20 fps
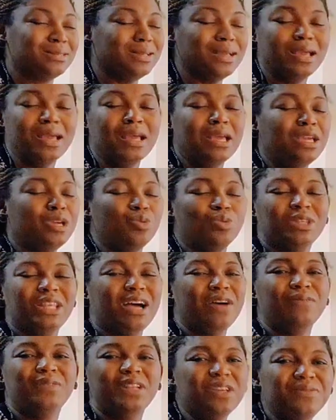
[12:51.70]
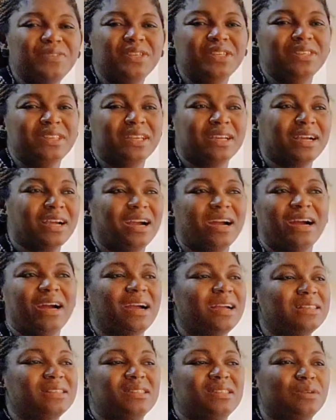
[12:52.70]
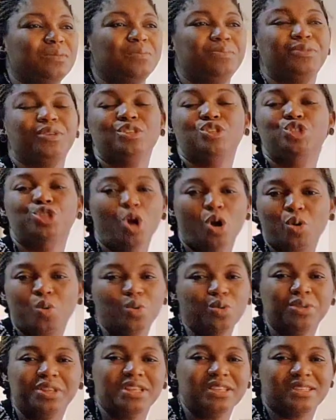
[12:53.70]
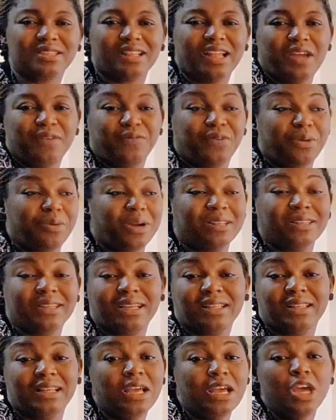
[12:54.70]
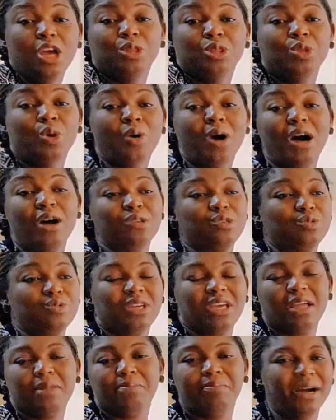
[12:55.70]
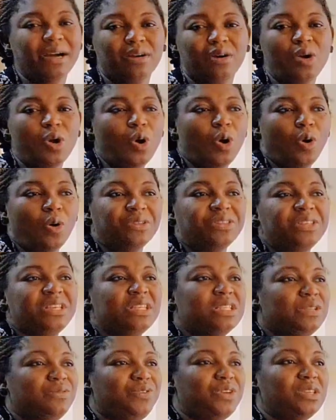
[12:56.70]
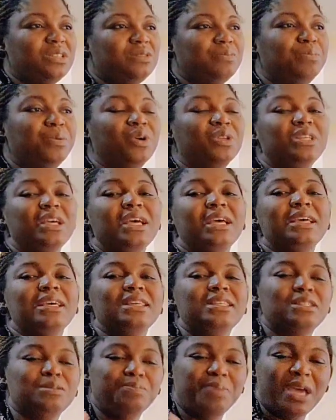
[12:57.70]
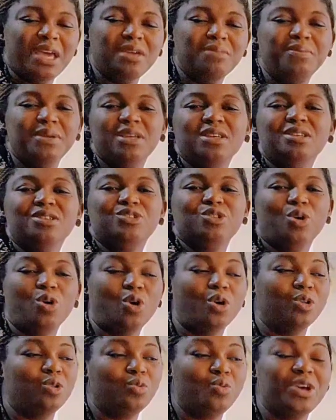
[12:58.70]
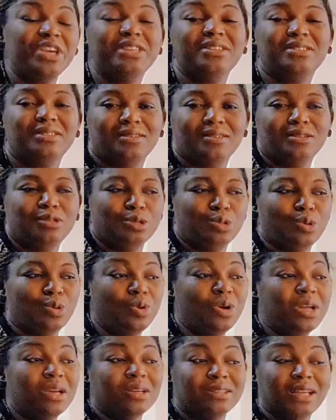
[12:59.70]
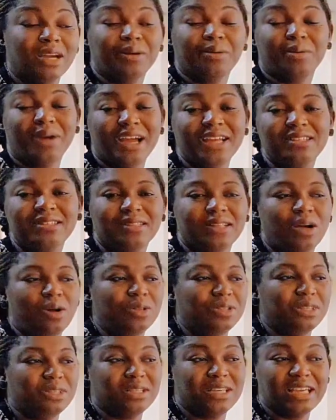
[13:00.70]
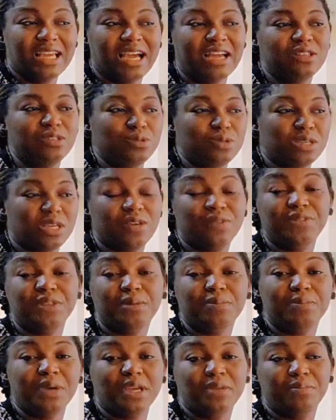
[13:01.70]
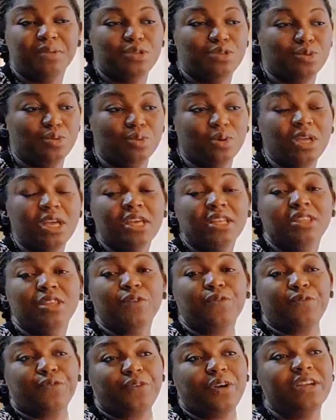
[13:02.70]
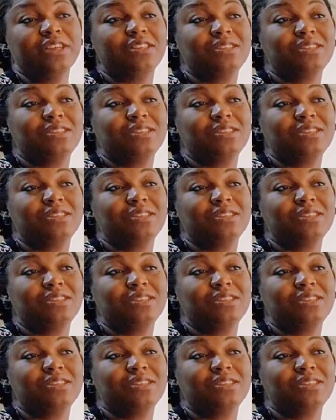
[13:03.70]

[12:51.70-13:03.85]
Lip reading: He would have lived in the car and still juggle his life around and know how to get back on his feet. But his baby is always, that right now he had to give the baby to the friend's